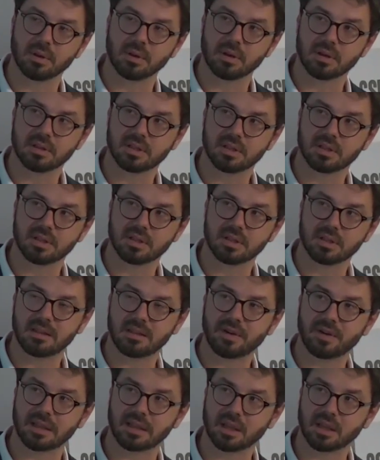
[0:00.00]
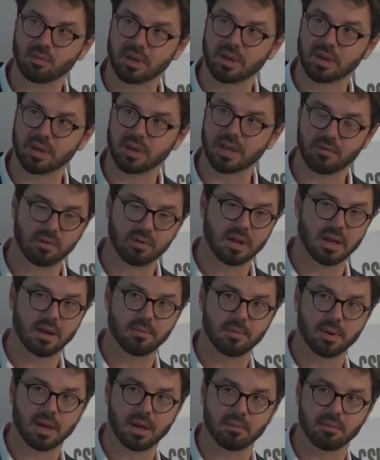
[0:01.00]
despite the fact that we have
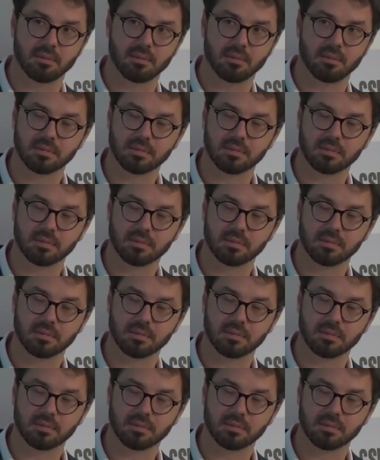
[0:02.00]
all